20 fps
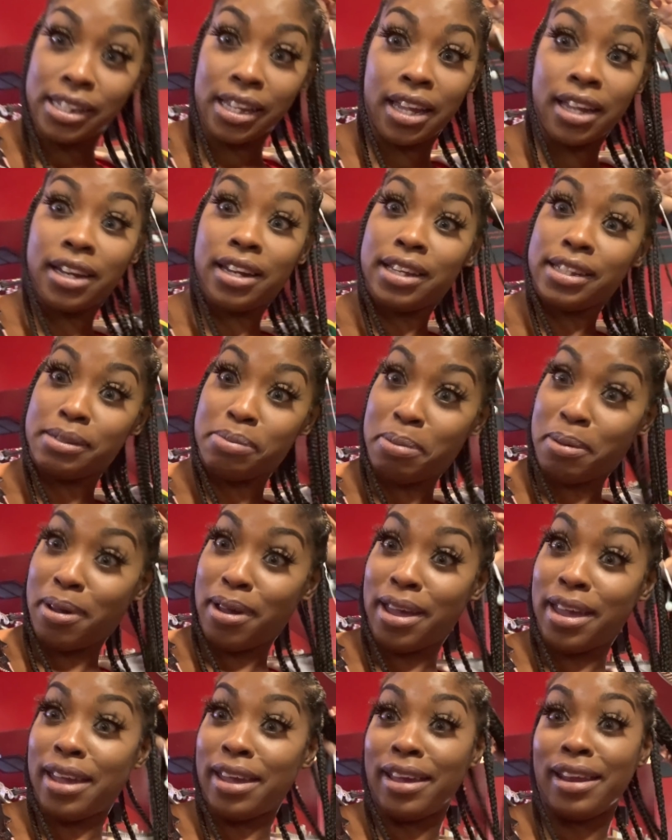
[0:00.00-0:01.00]
at this
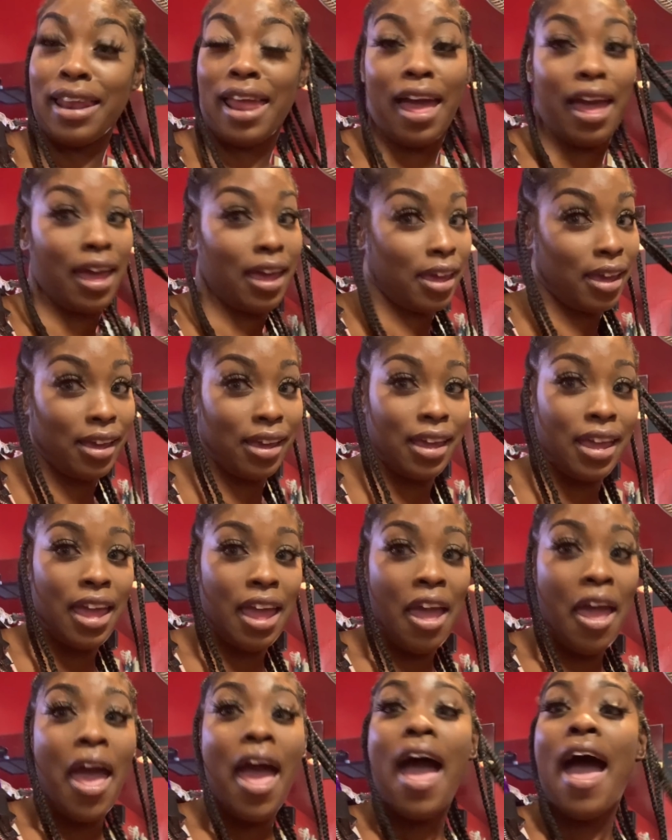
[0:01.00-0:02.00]
point
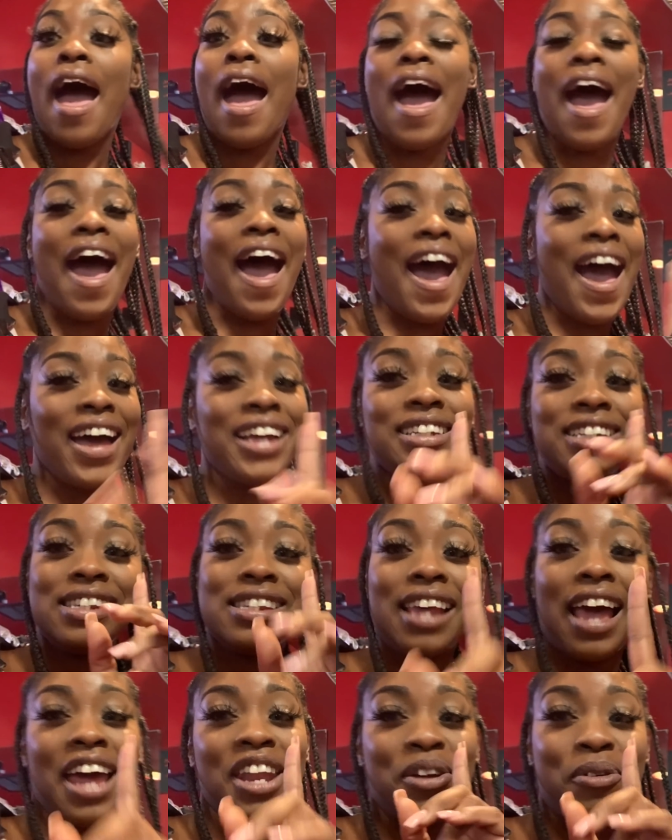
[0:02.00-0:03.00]
like i just
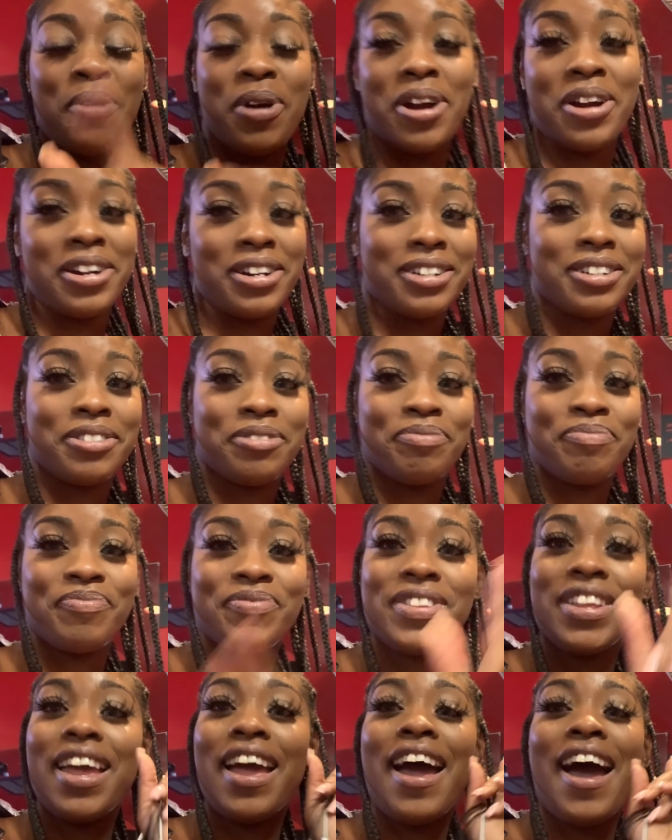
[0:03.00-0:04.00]
got the work
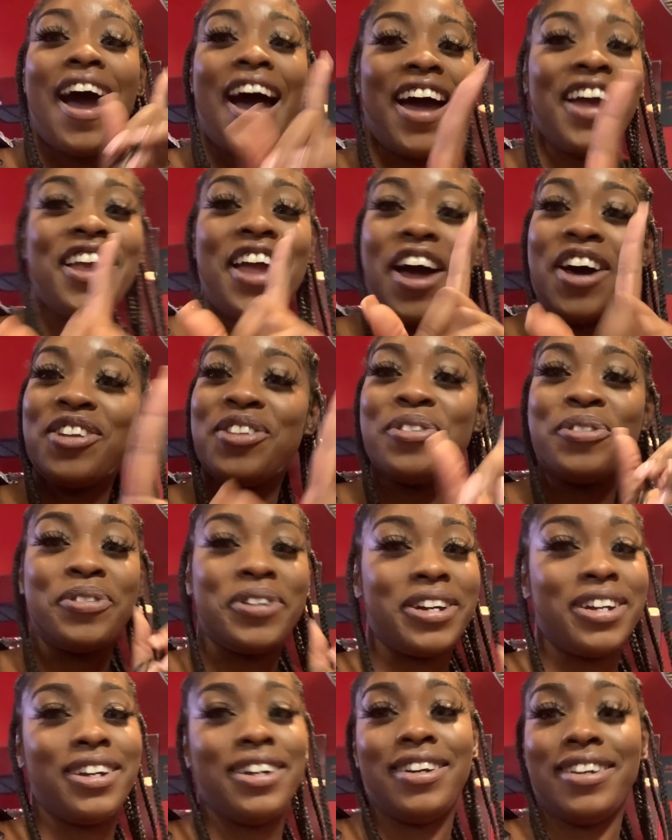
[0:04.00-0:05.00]
how y'all
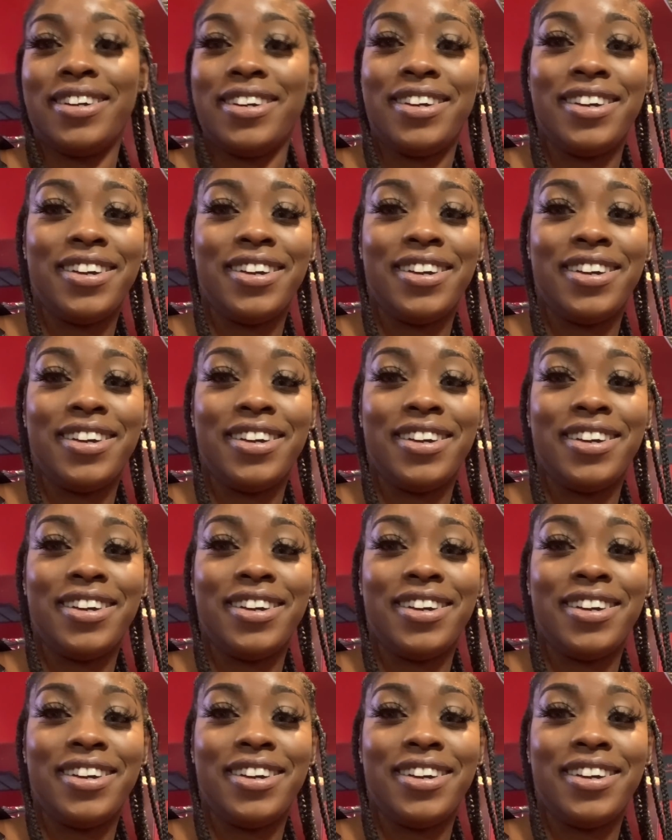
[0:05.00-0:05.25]
doing